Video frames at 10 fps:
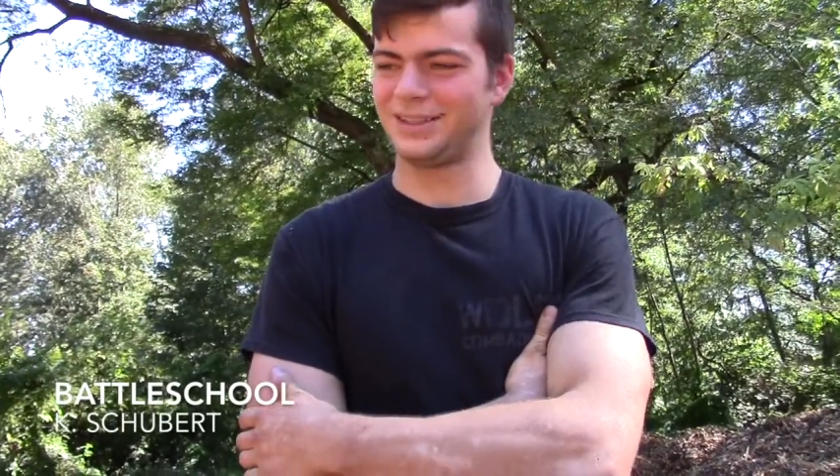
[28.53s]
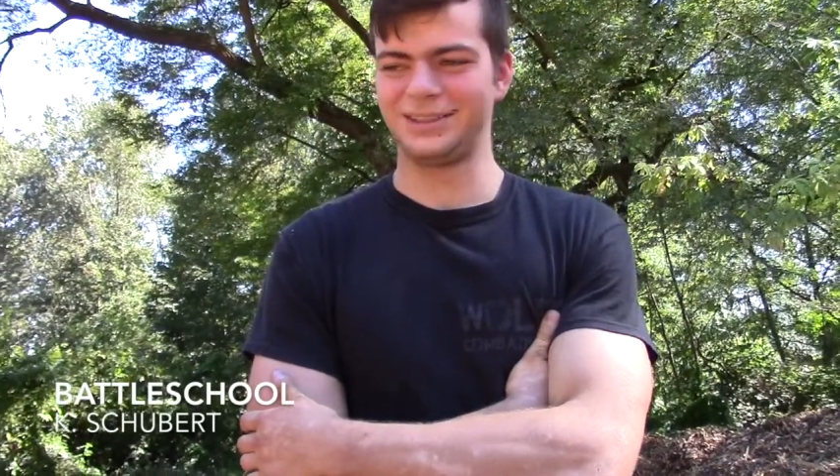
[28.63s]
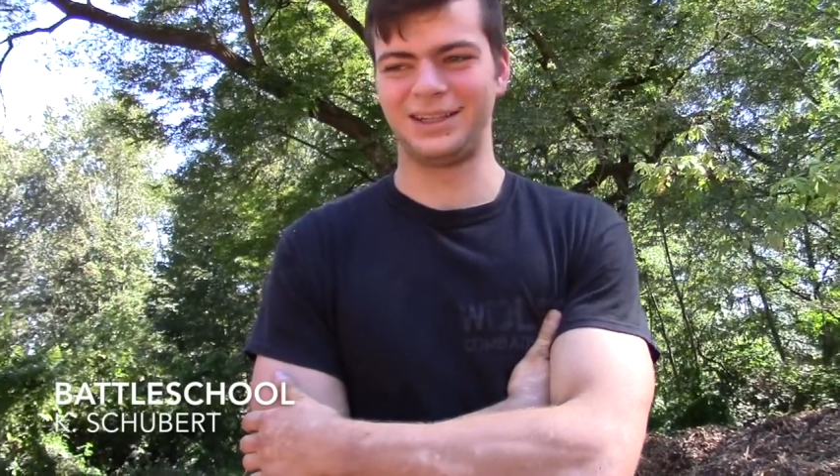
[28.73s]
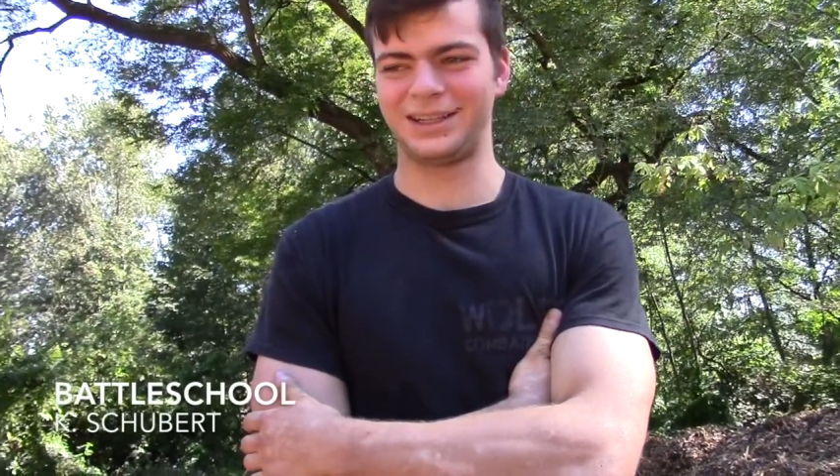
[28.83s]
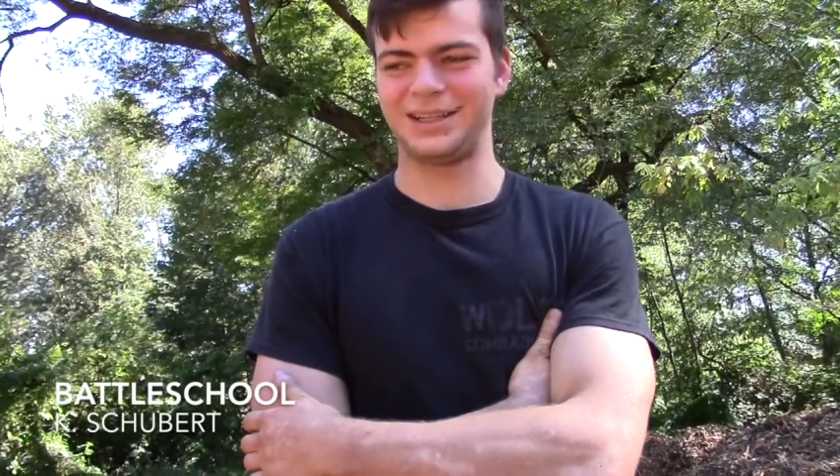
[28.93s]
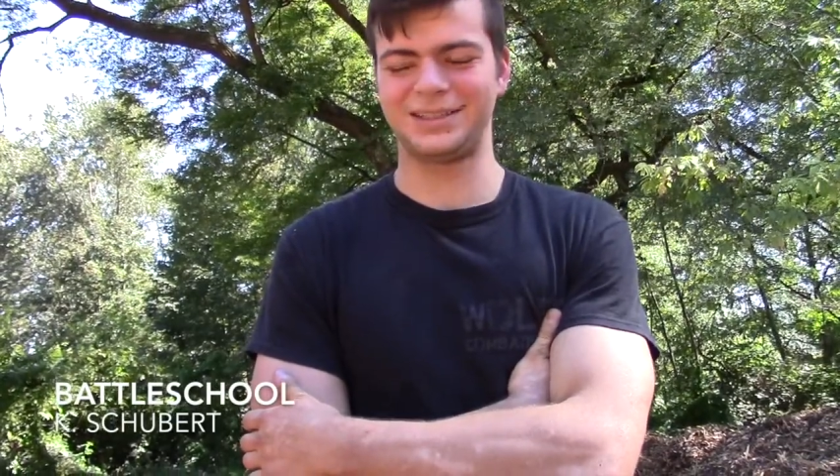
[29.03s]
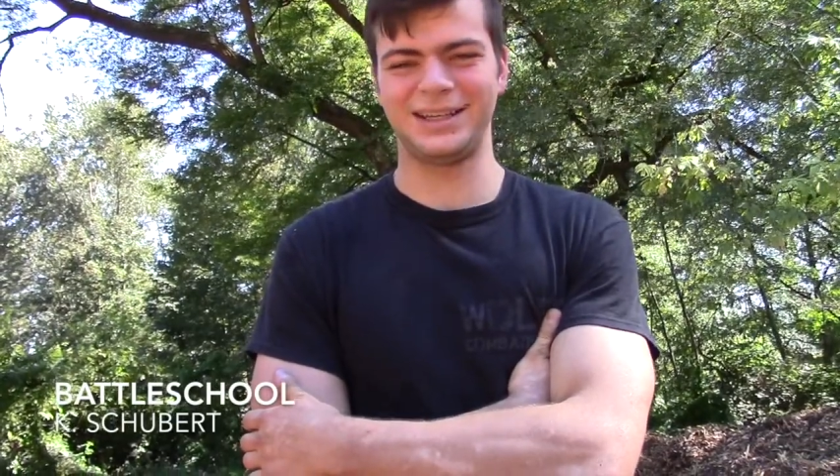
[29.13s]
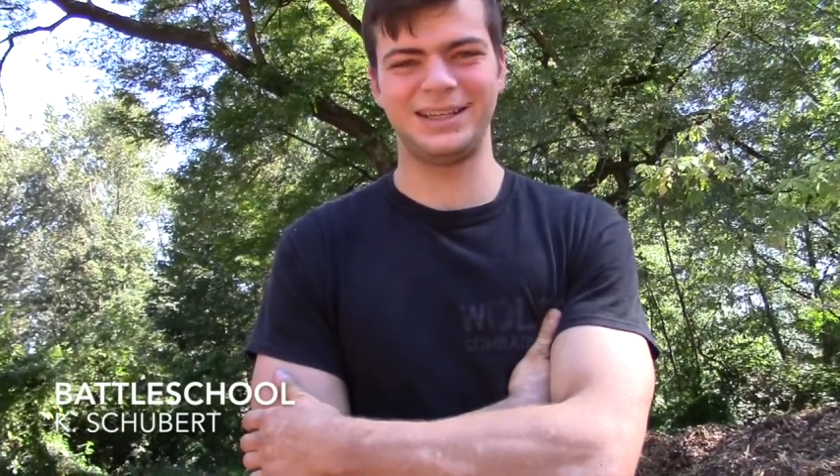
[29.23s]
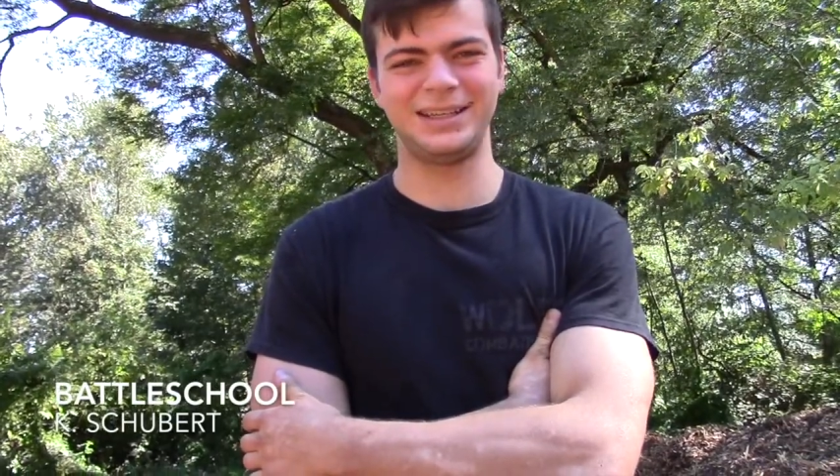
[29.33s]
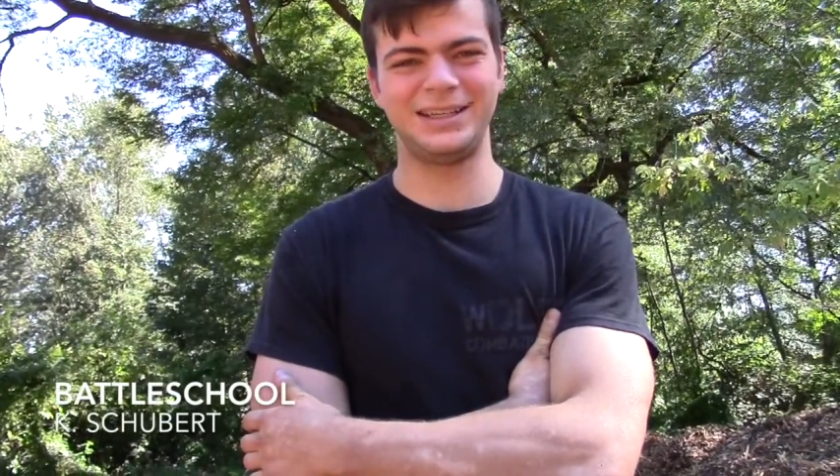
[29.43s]
Like I
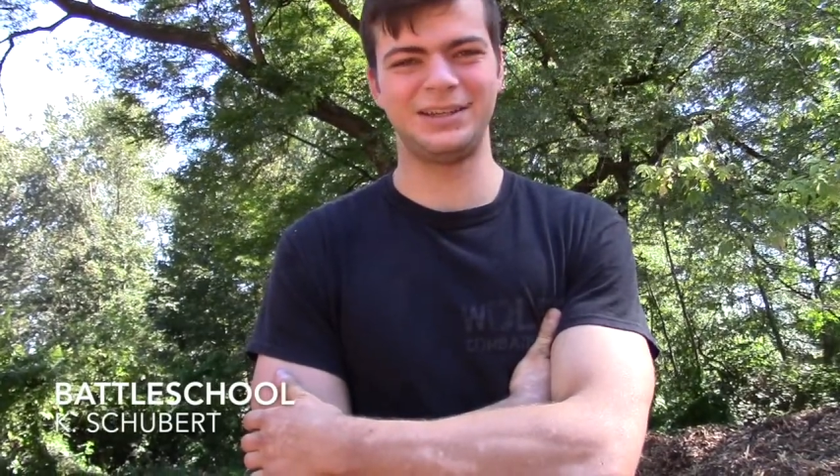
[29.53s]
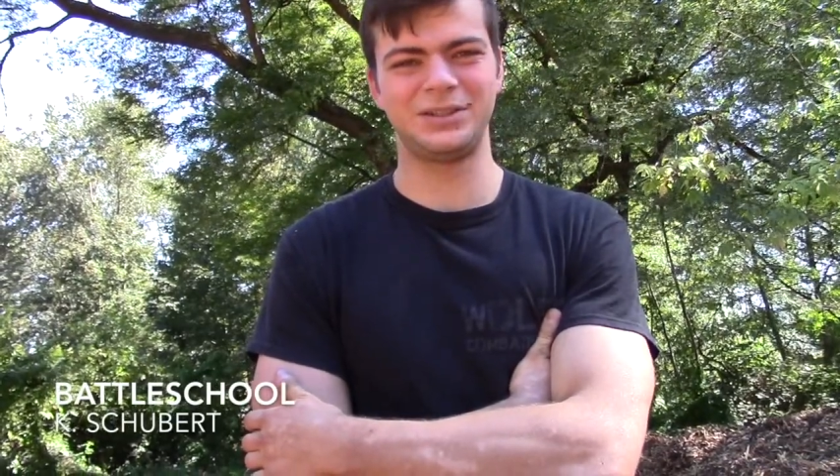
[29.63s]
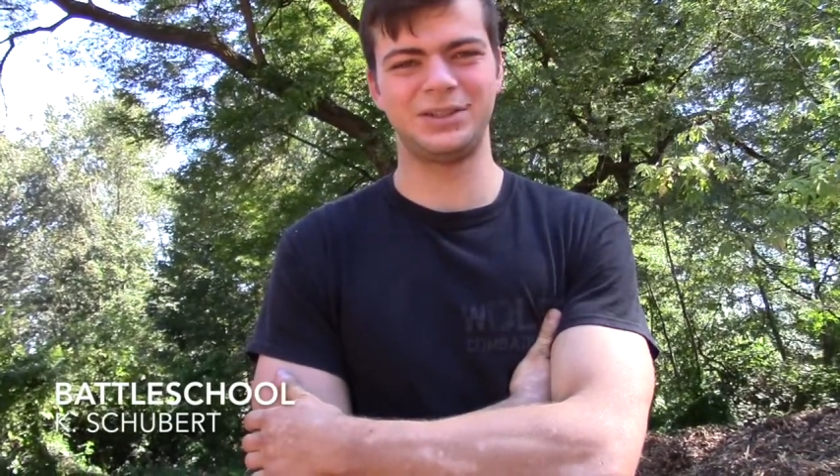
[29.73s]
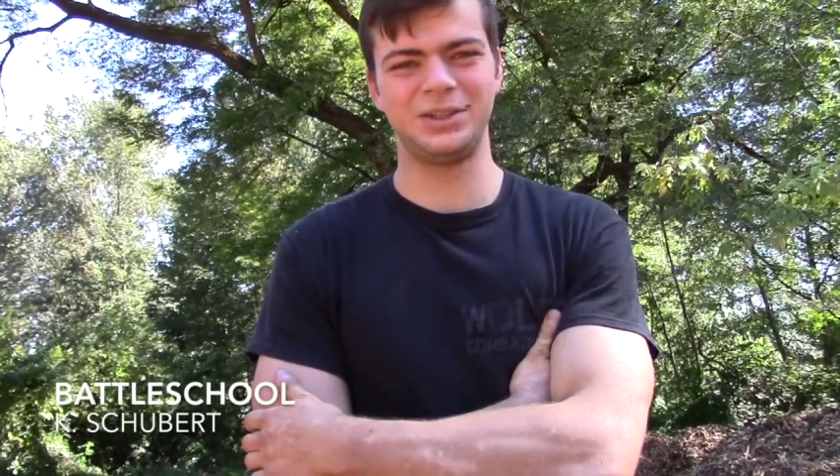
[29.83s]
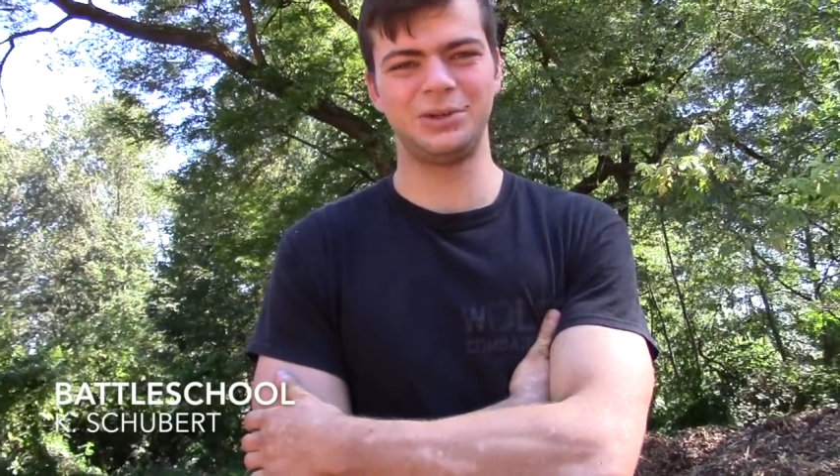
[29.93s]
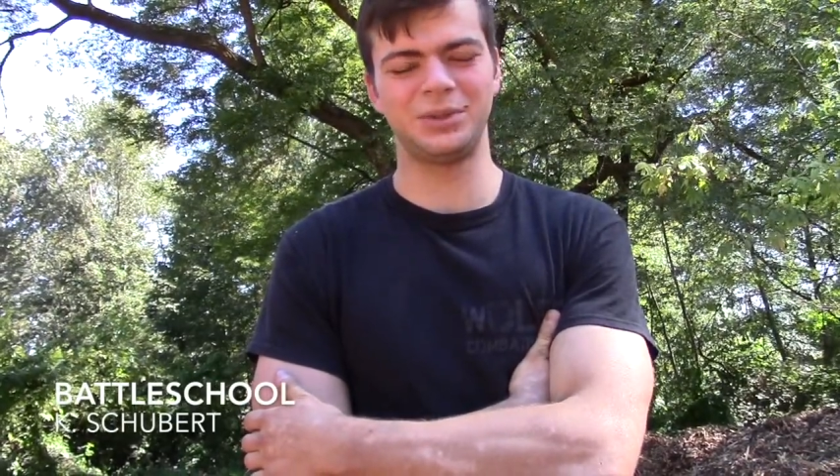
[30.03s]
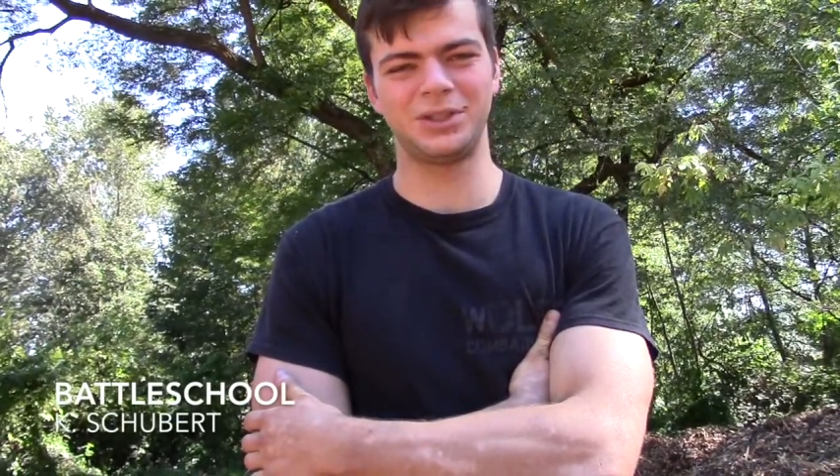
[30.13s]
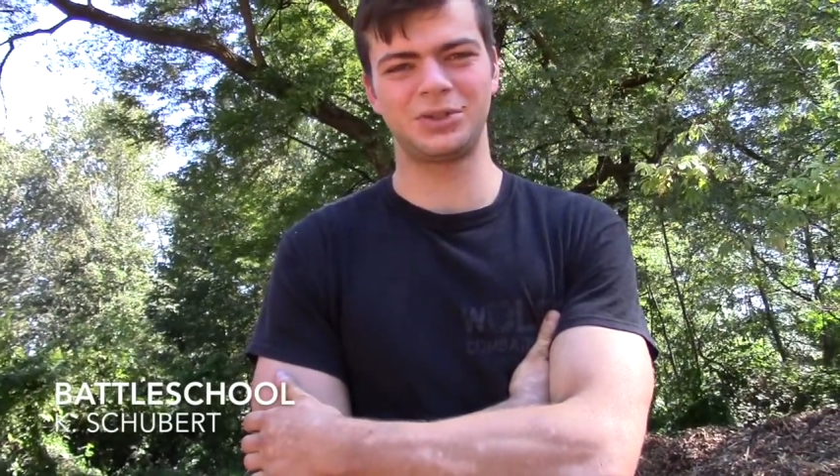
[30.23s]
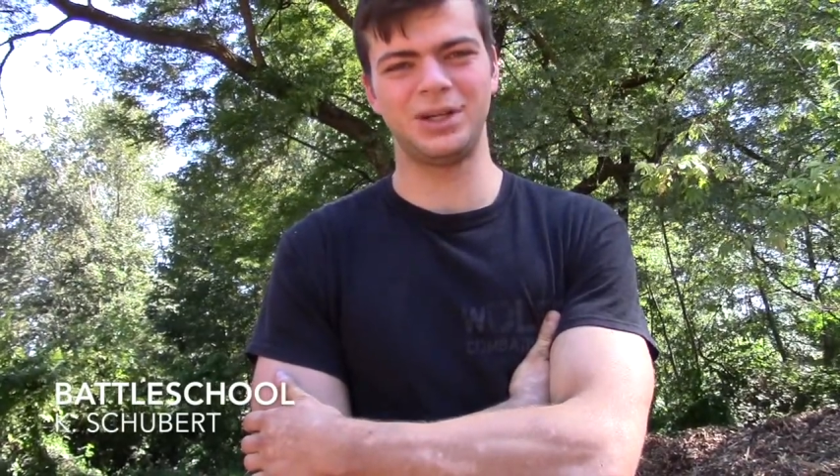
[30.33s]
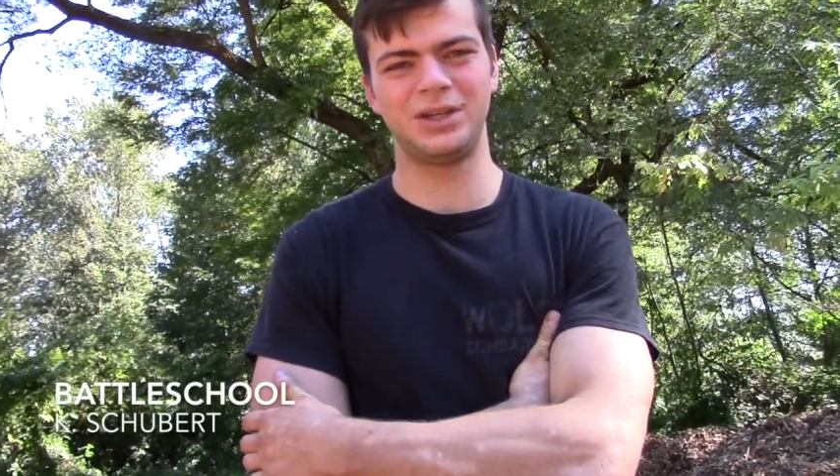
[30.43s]
say, he gives it to you with the
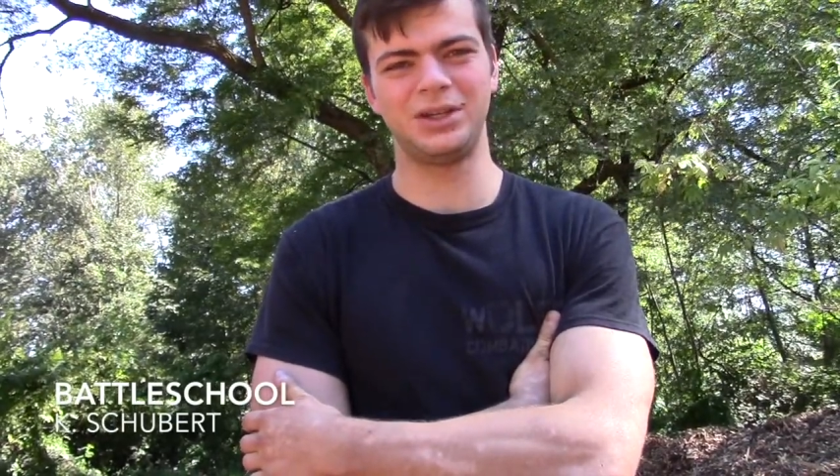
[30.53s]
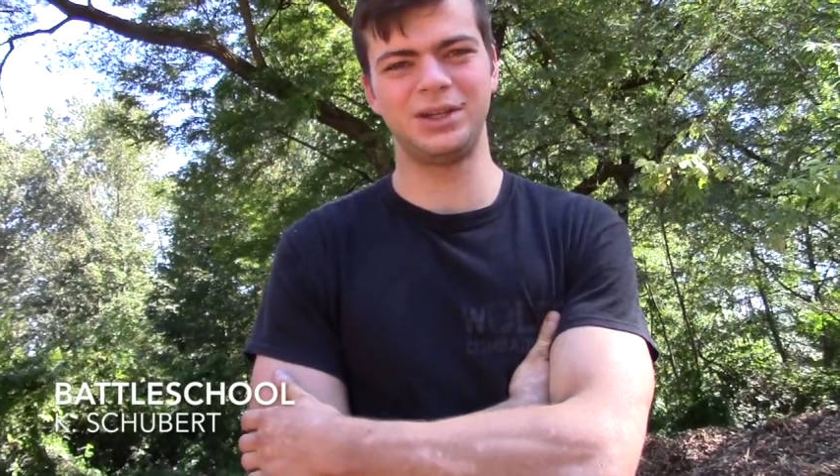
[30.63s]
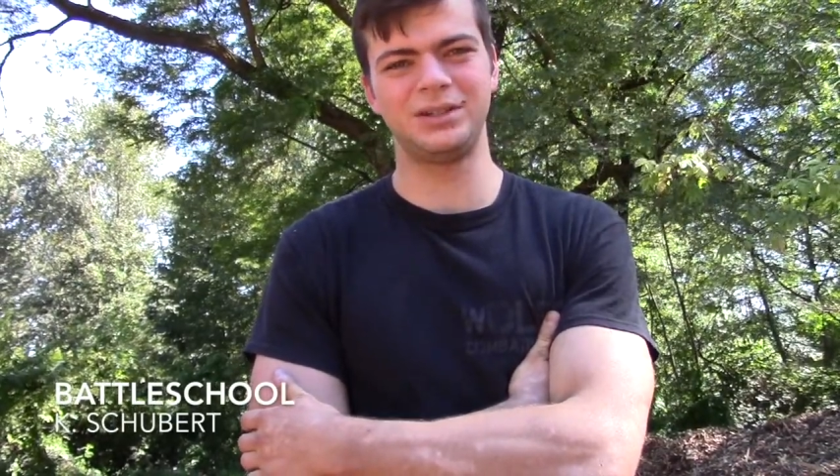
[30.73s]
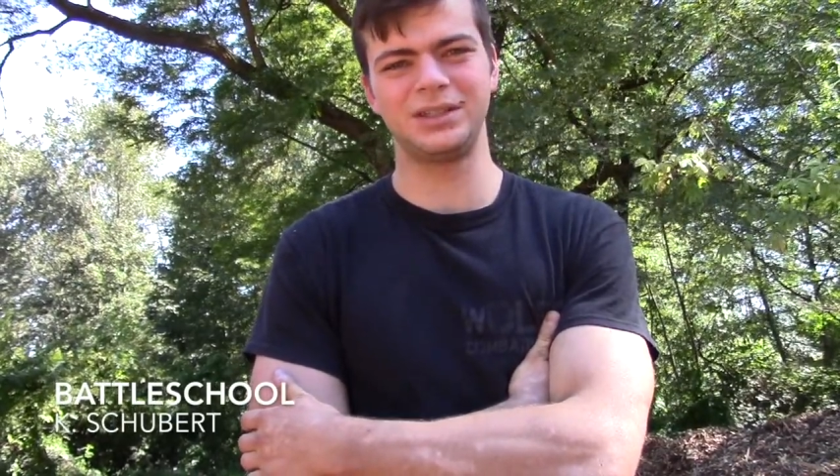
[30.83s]
straight goods.